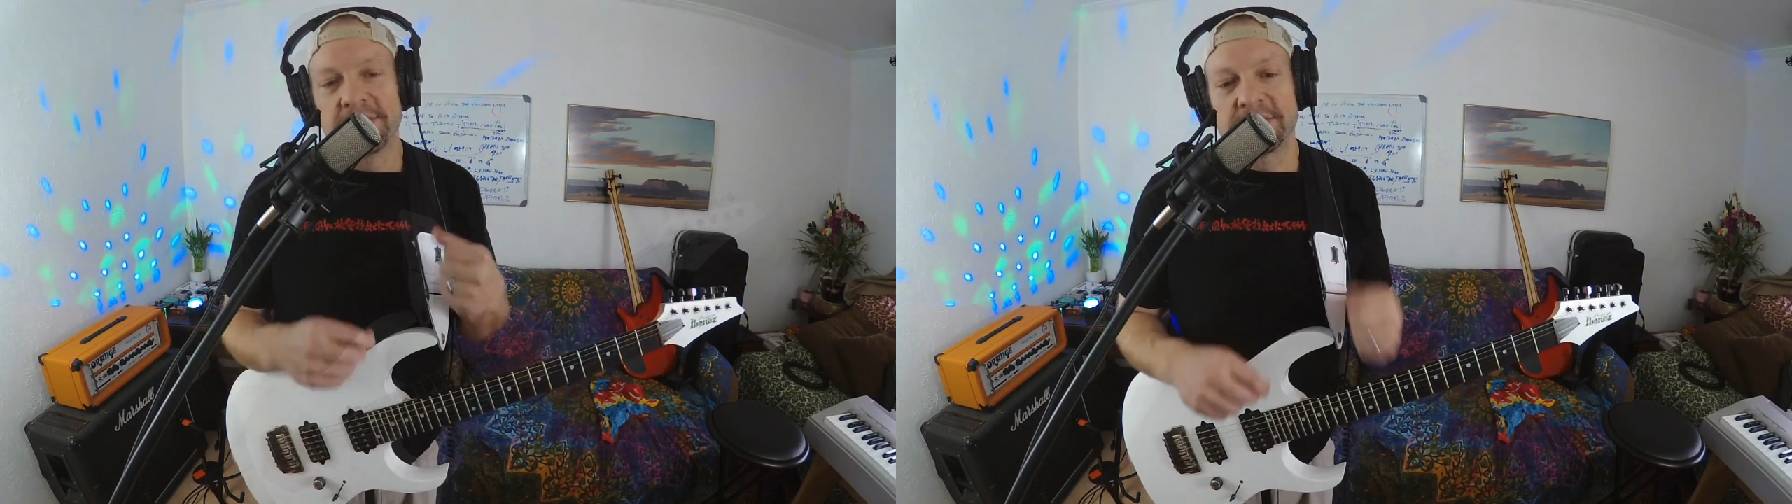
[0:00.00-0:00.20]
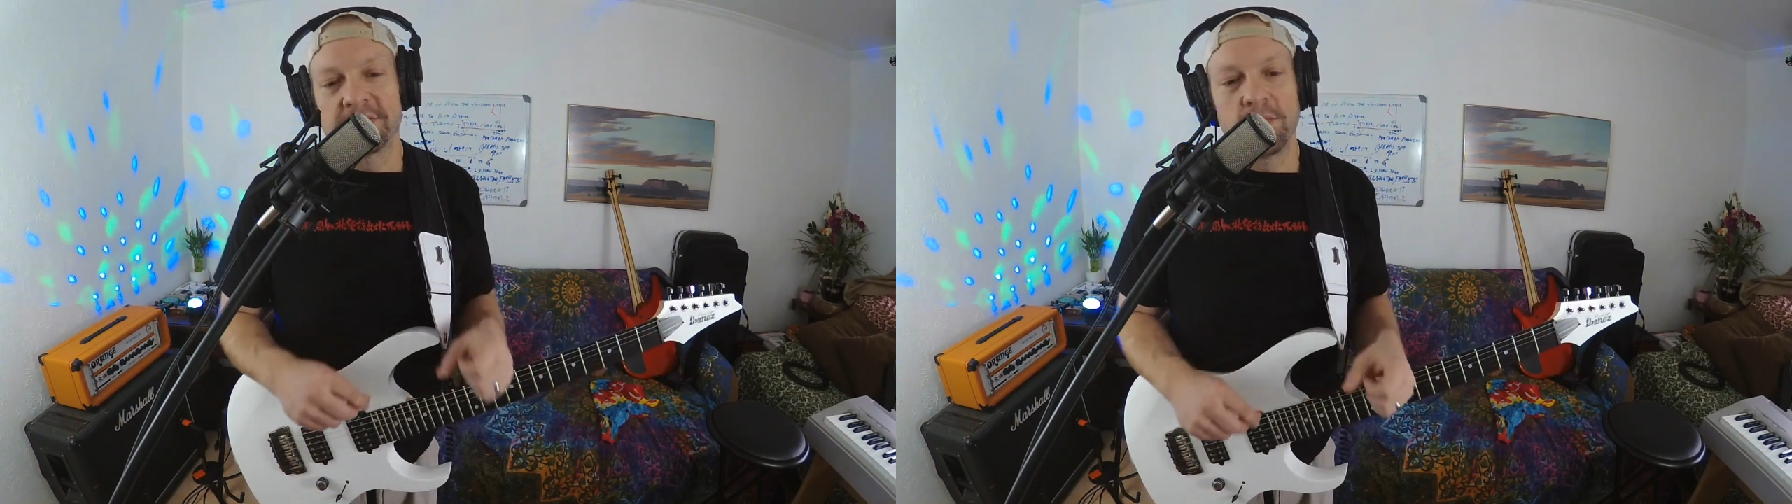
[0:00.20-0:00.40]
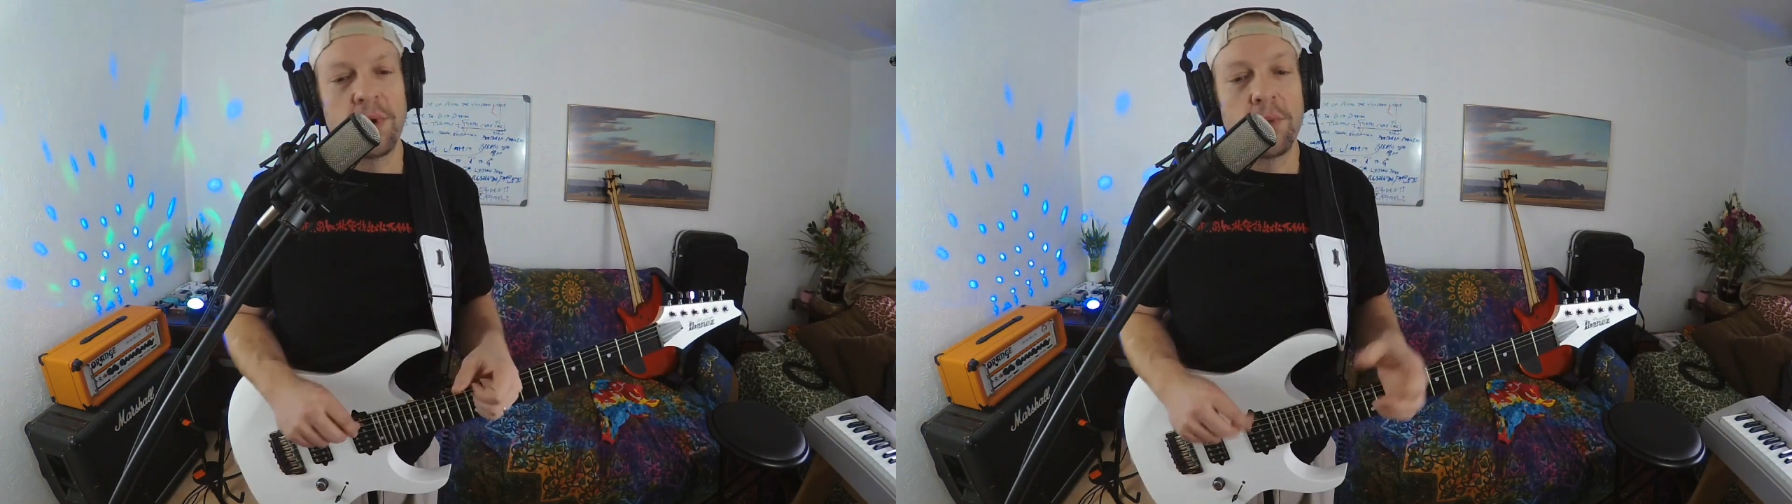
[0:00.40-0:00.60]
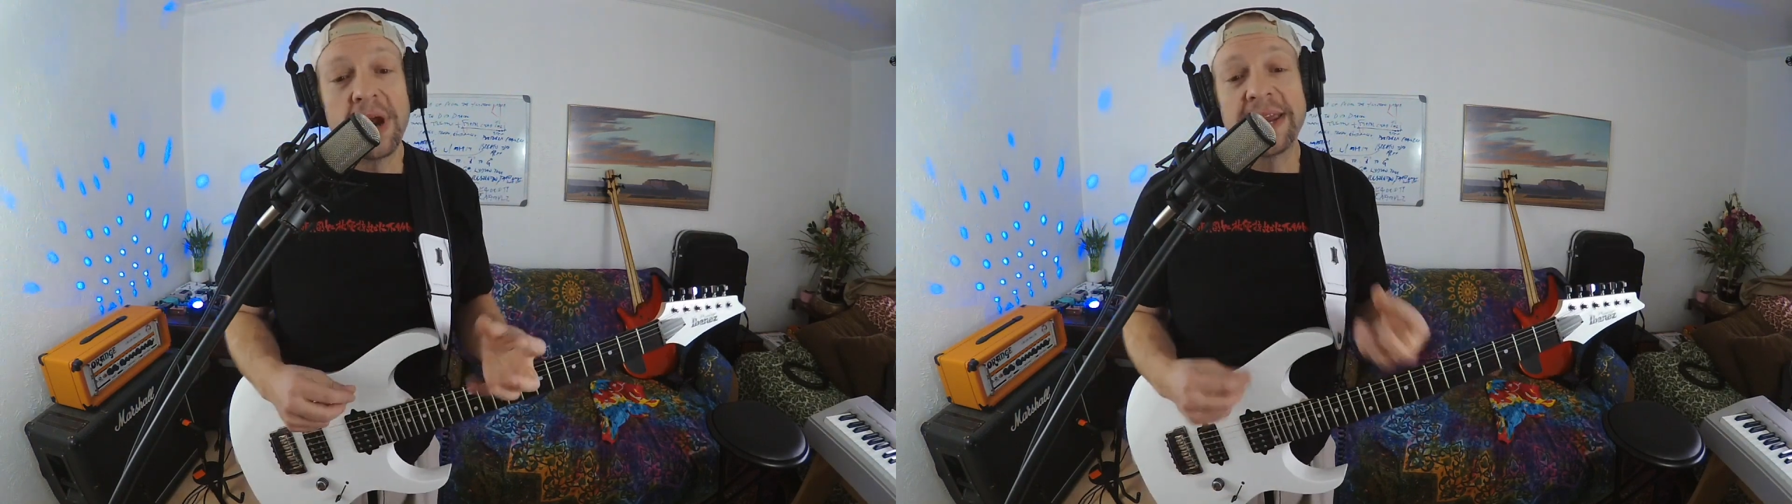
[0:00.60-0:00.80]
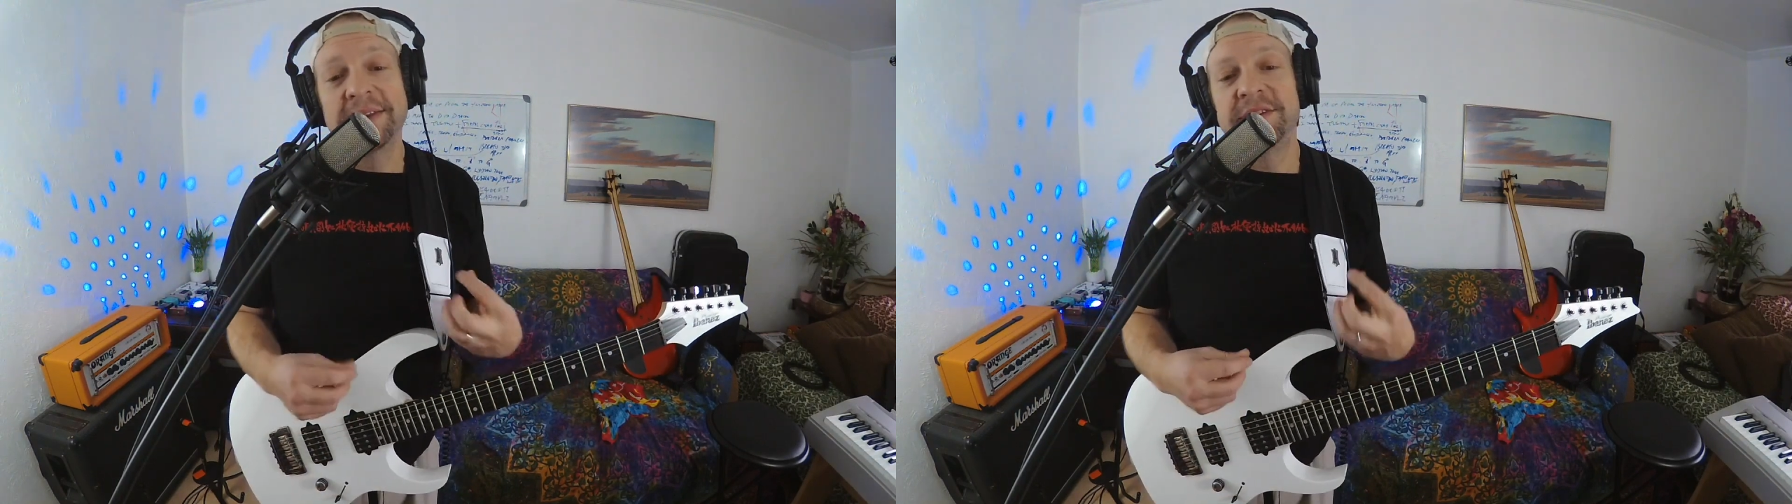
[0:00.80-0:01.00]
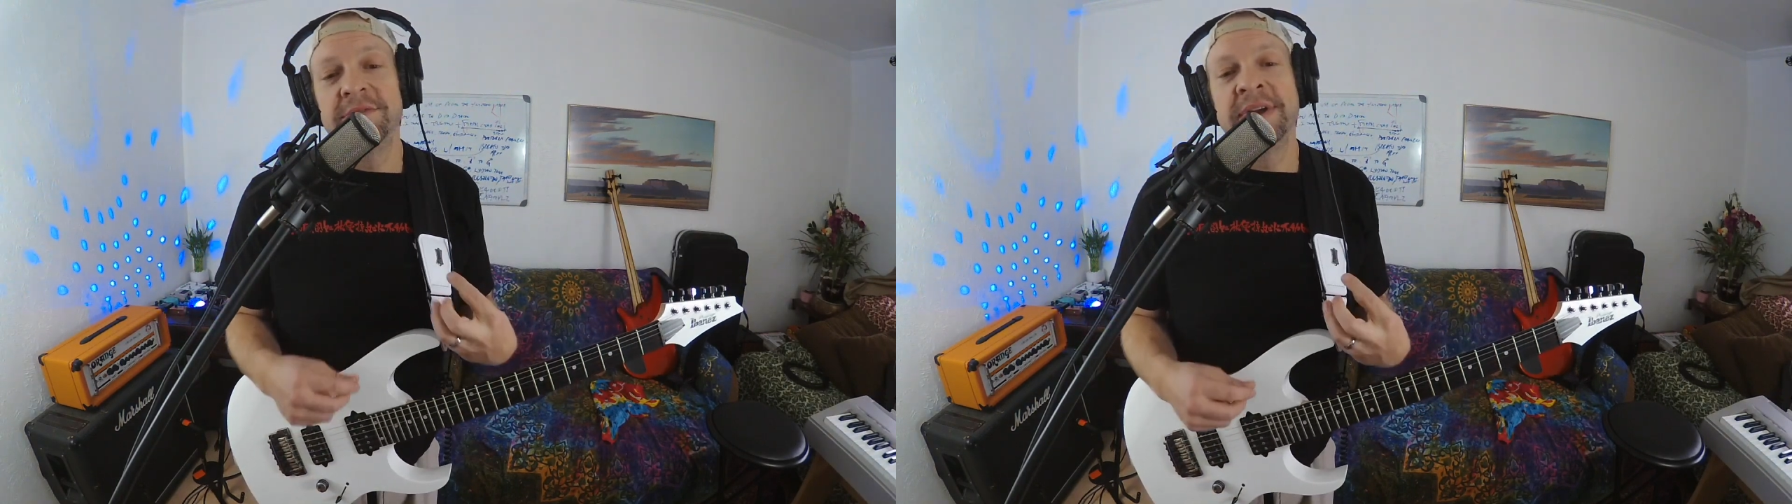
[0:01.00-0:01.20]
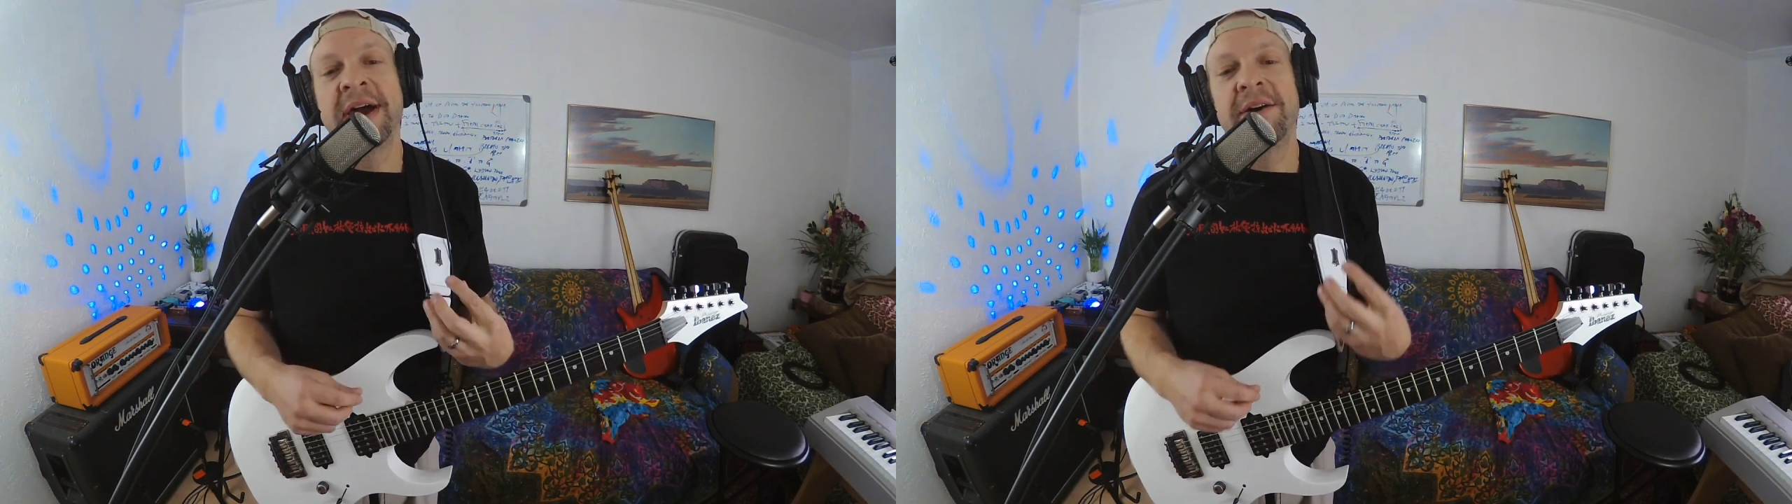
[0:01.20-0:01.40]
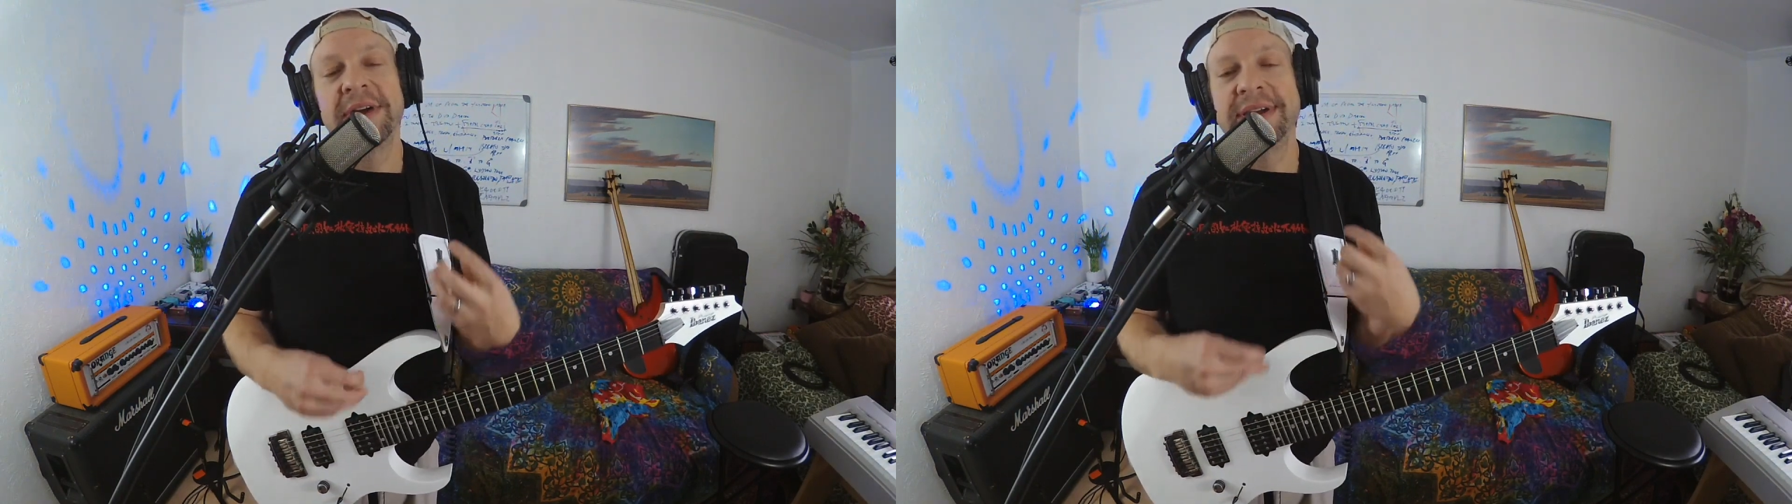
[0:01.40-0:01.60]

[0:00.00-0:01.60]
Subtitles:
So what we can do now